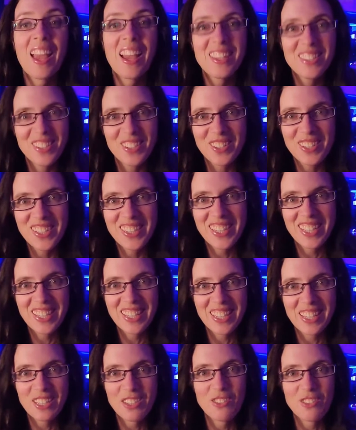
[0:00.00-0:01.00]
As you can see
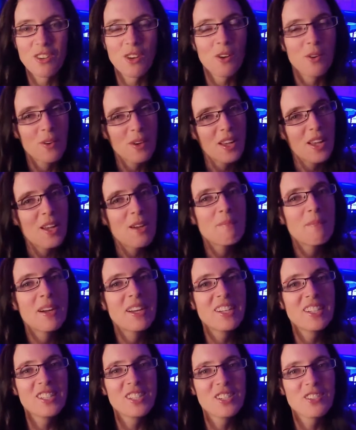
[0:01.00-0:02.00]
in the intro,
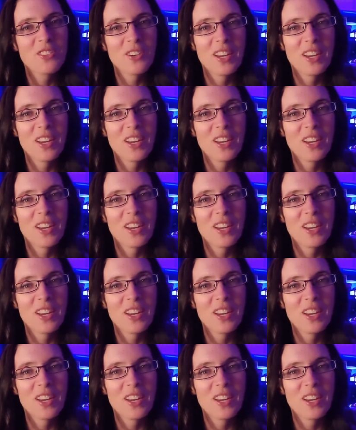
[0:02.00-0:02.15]
mine is a